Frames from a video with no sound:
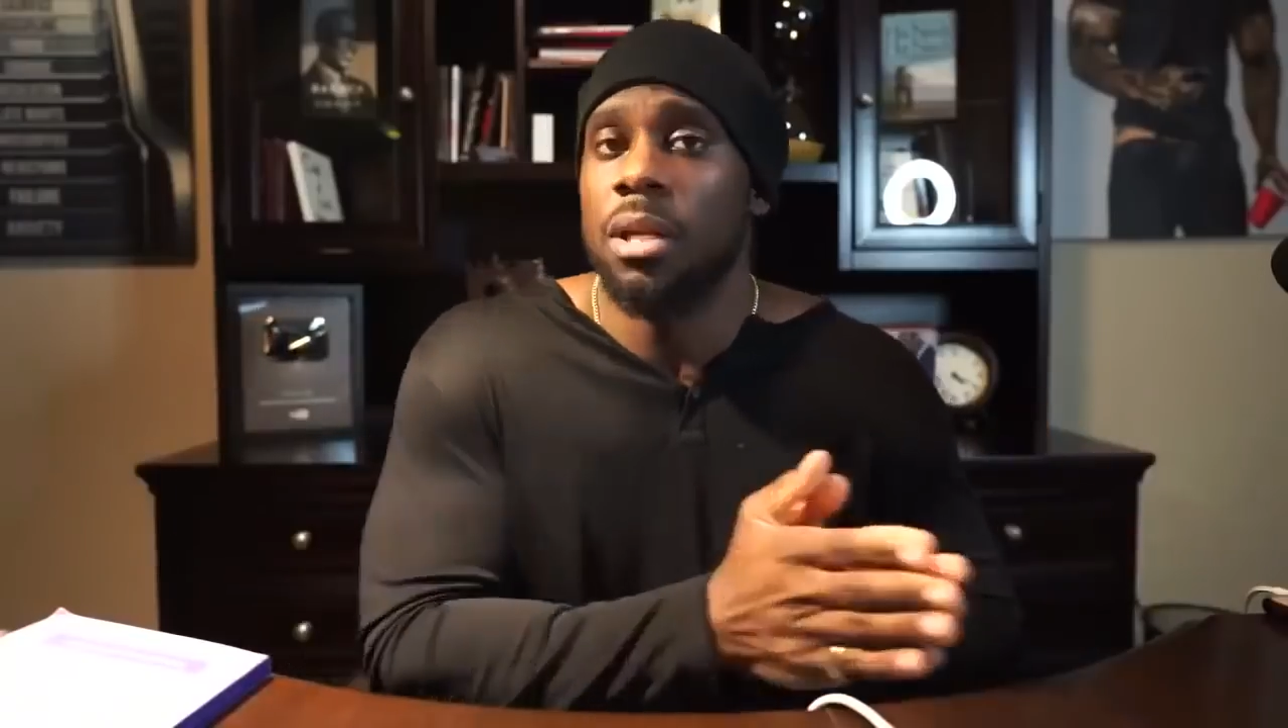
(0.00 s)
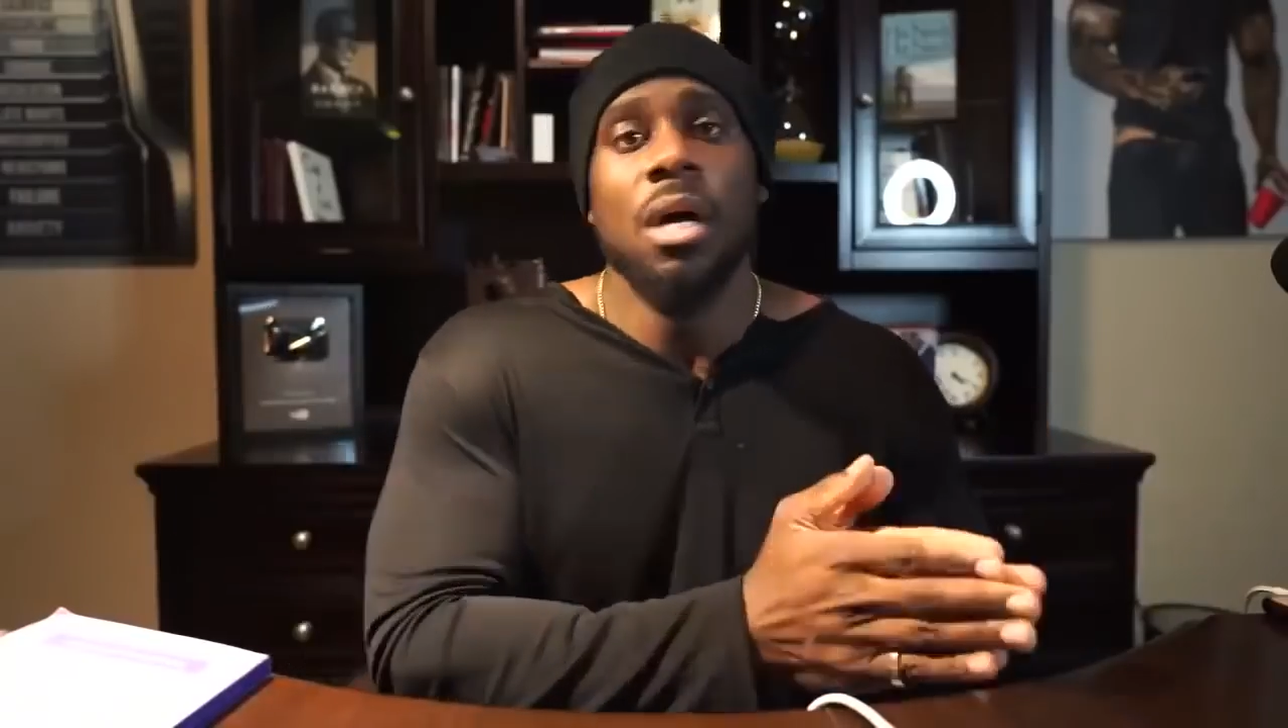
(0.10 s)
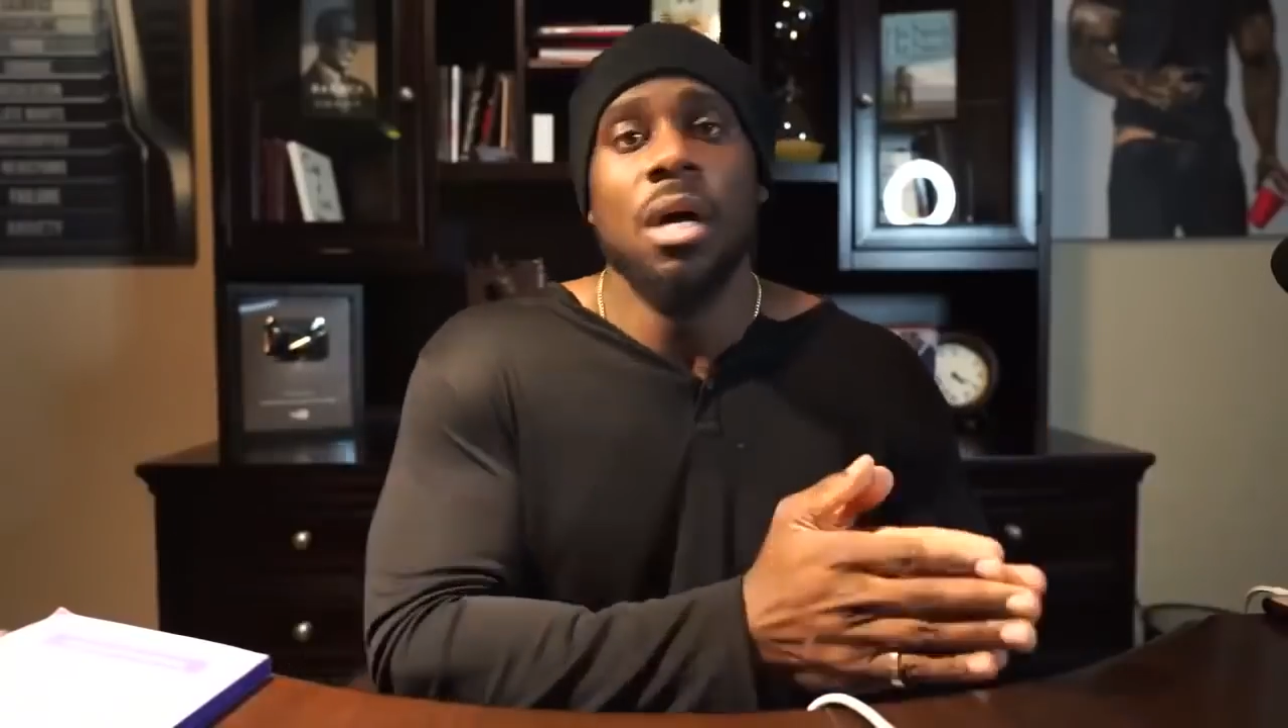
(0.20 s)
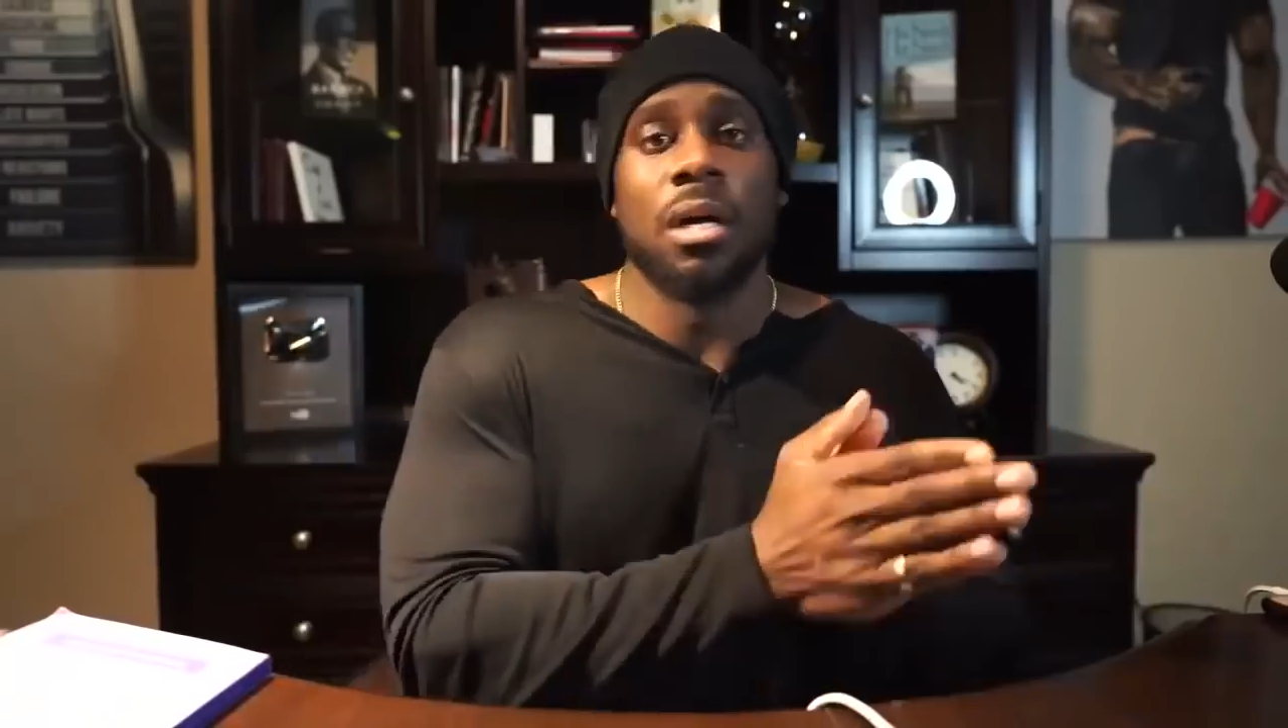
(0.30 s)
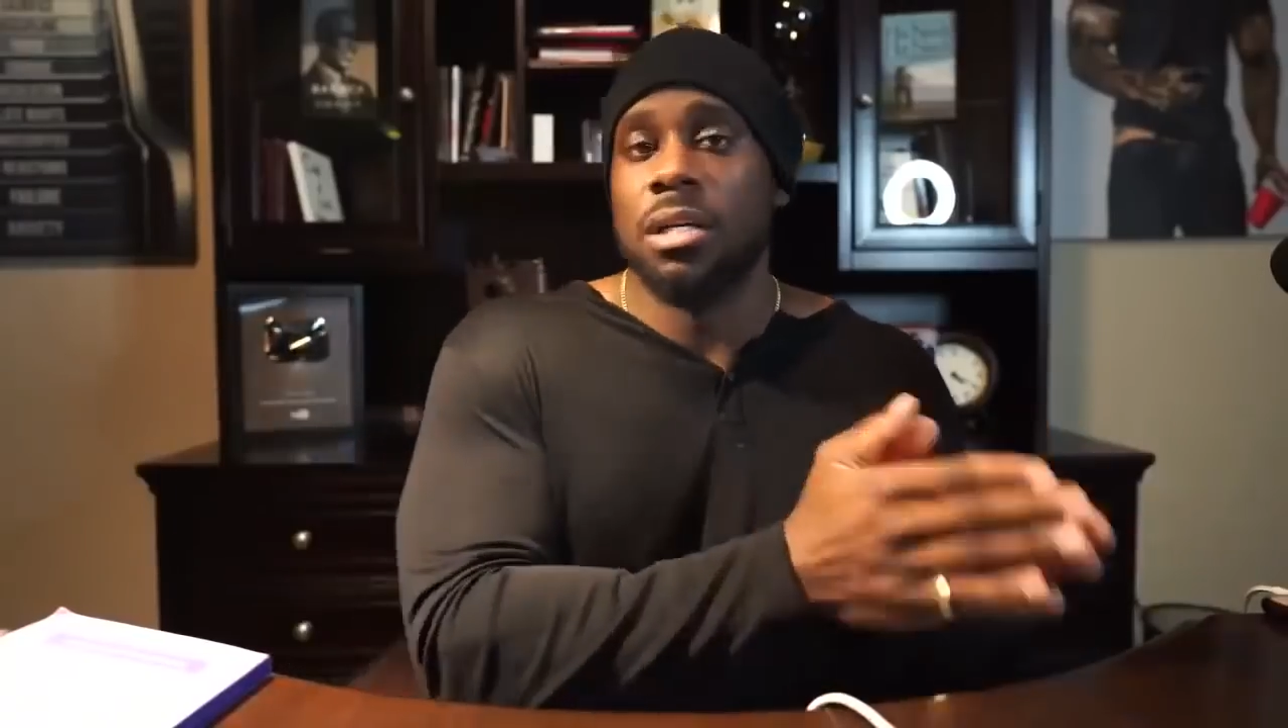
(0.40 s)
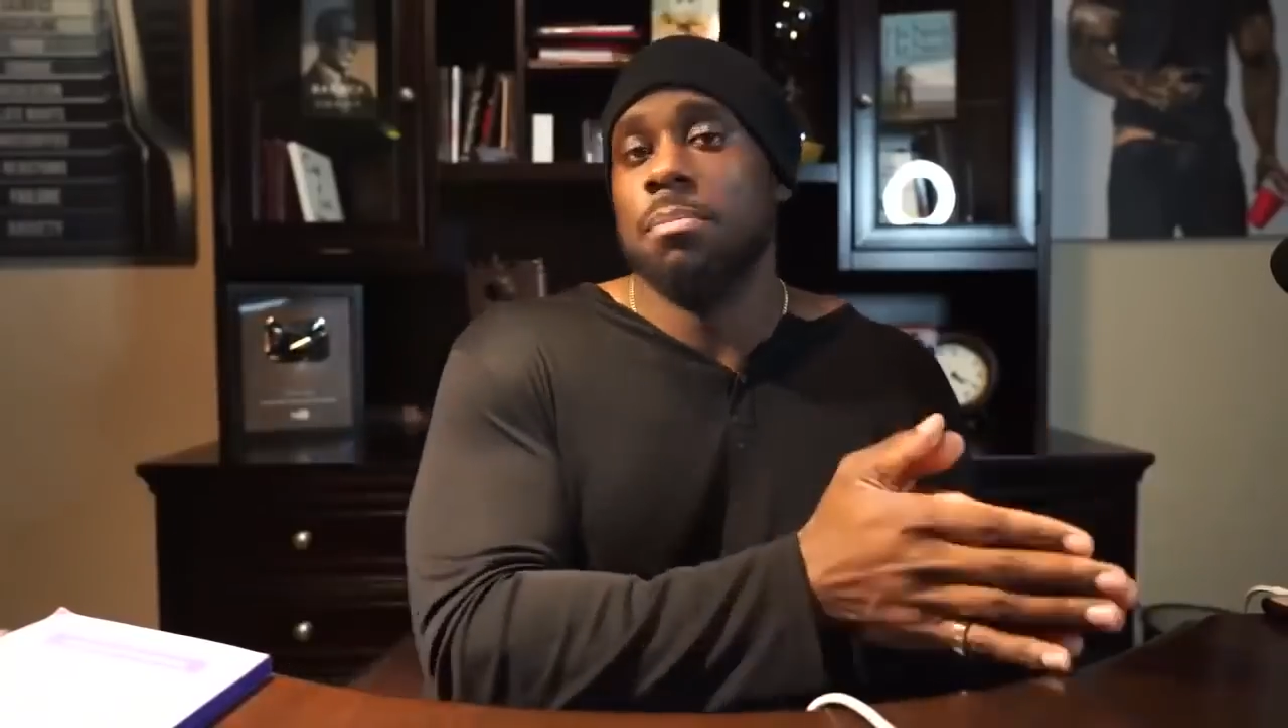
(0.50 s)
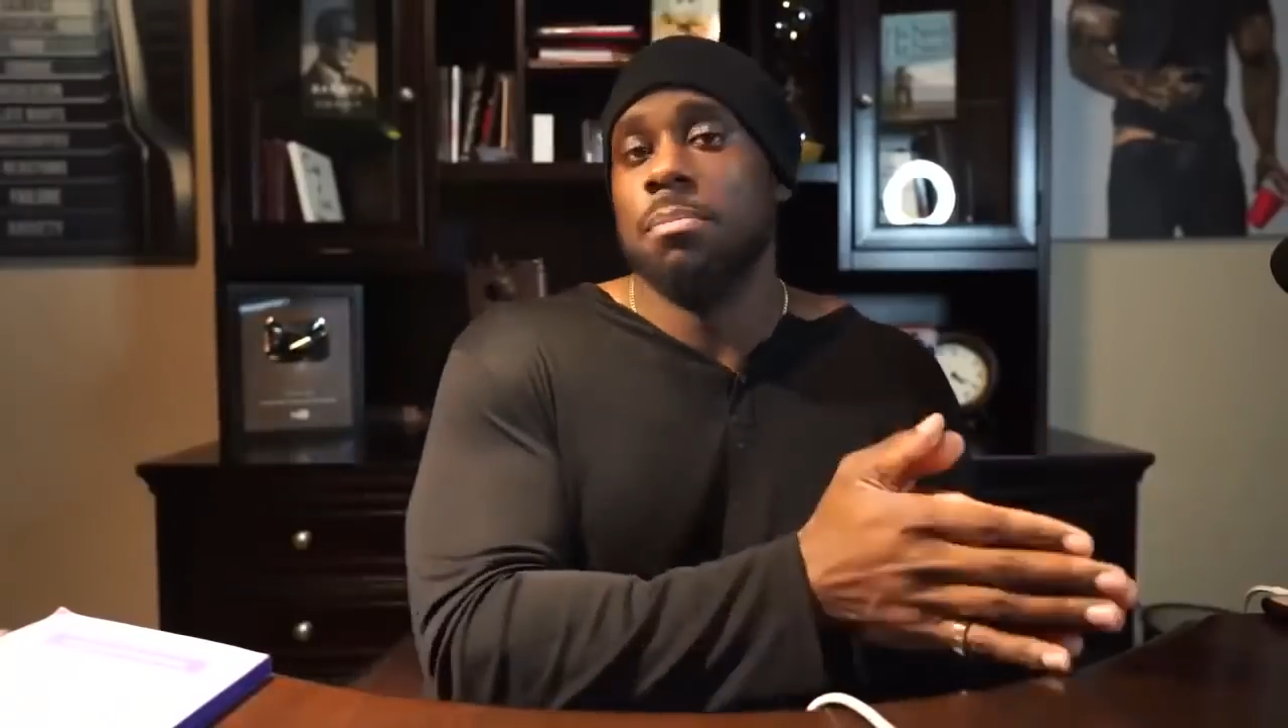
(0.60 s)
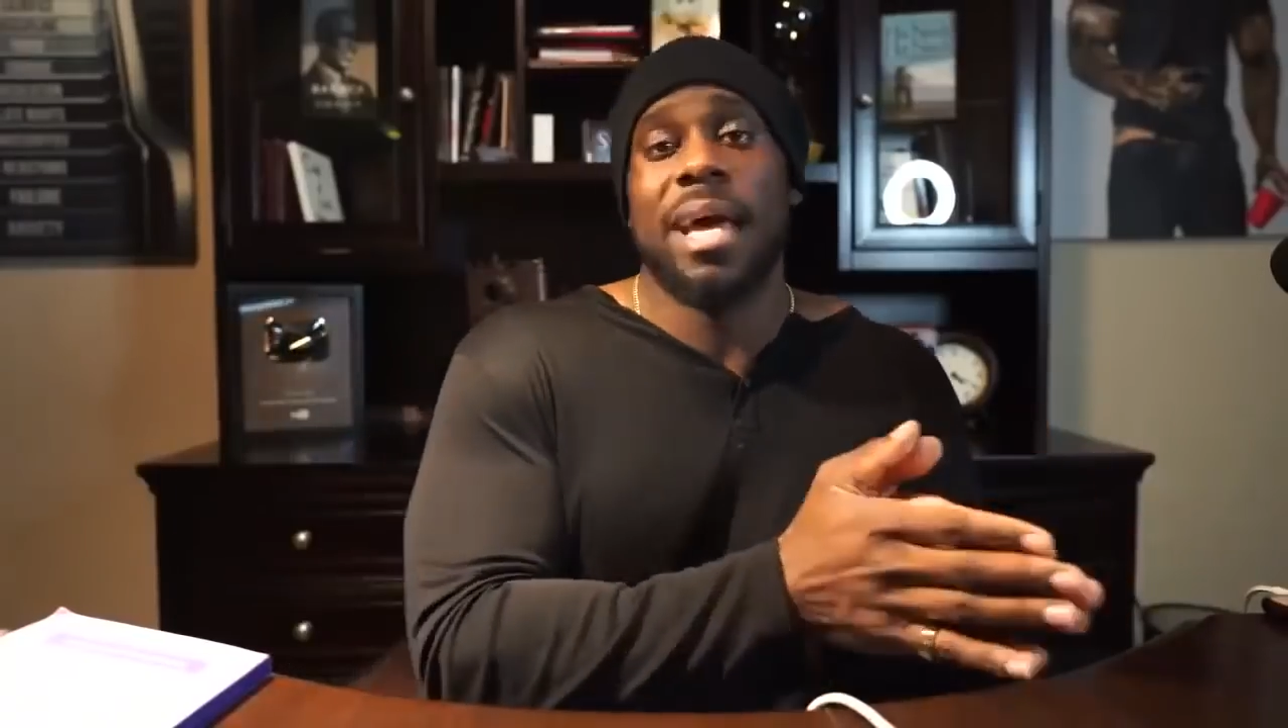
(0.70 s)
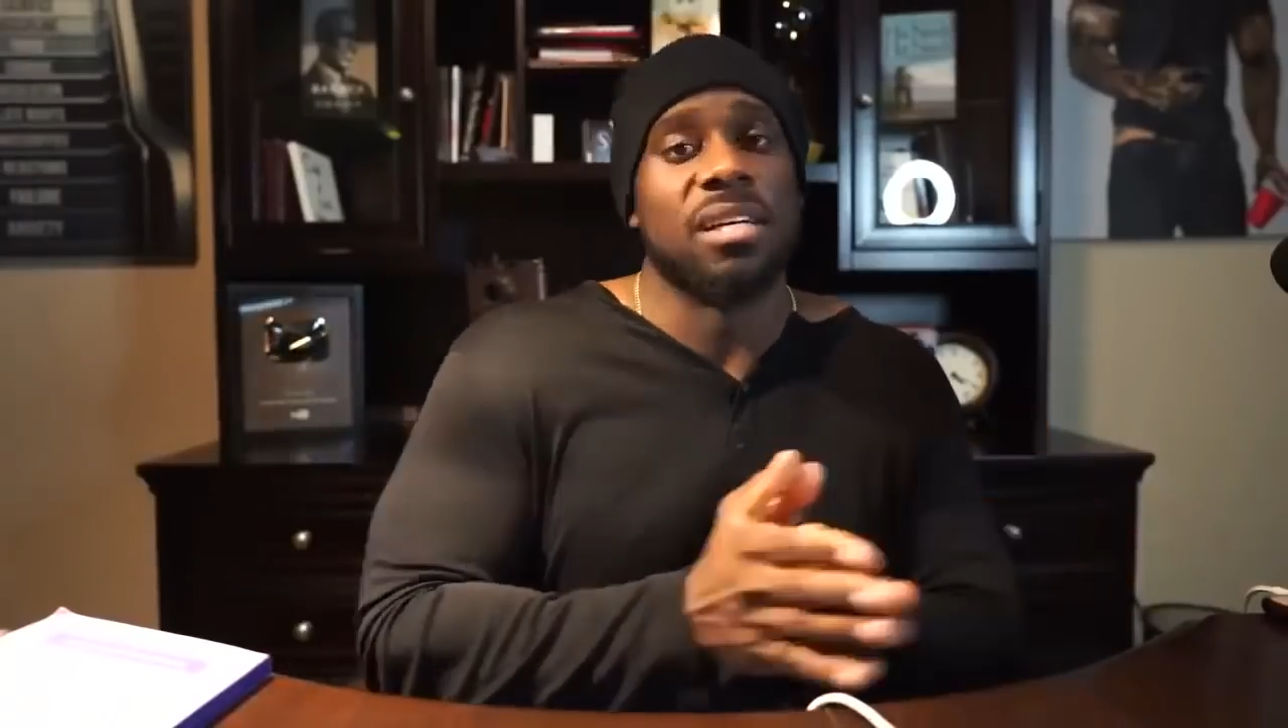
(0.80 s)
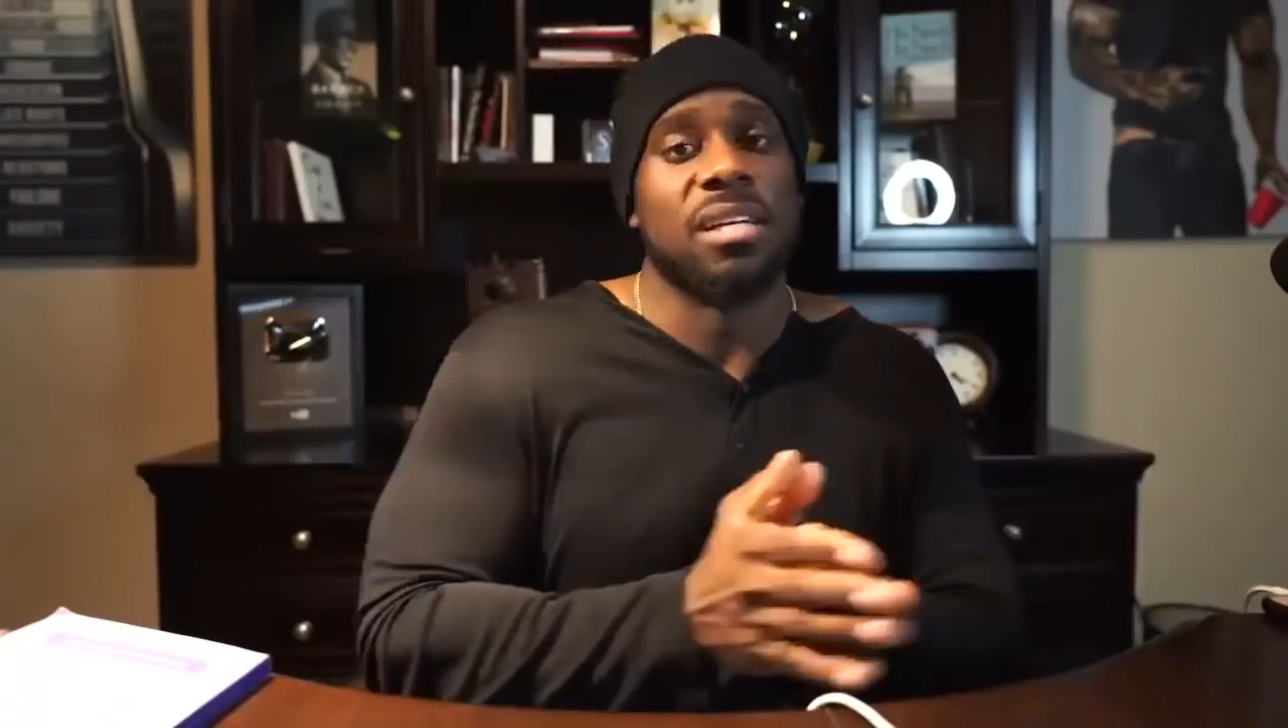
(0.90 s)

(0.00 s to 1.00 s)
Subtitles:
a good man because